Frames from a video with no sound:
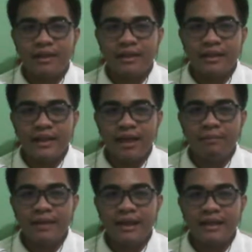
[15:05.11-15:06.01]
the
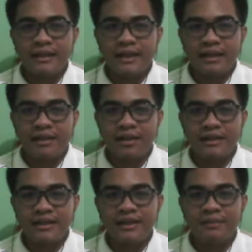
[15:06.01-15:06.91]
airplane is at a
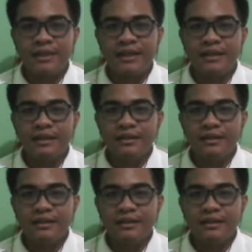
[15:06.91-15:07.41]
constant speed,